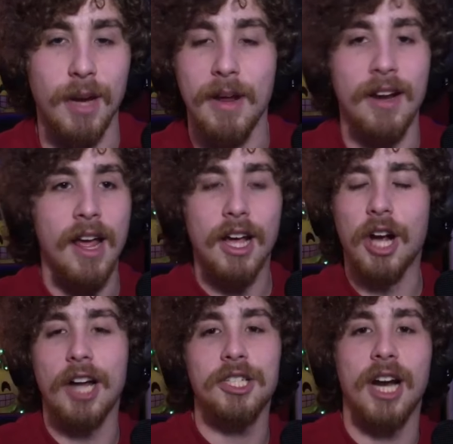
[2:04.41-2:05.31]
I mean,
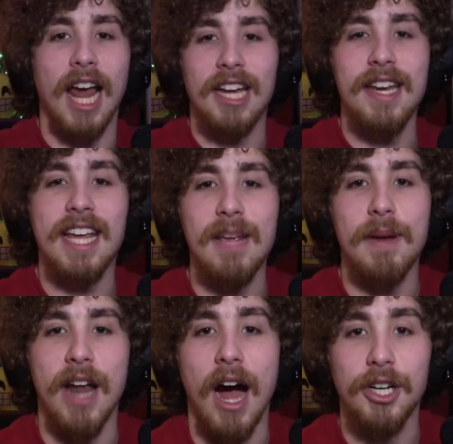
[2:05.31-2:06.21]
Kai Cenat had Nicki
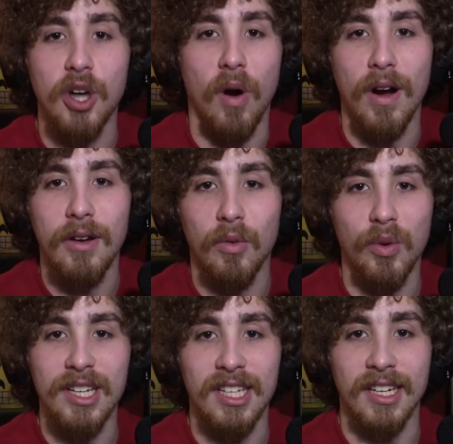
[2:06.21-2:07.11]
Minaj on
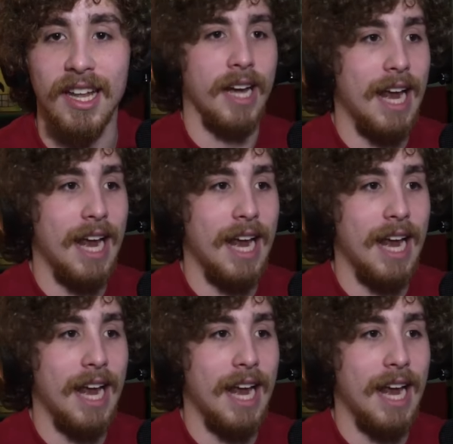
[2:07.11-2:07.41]
recently,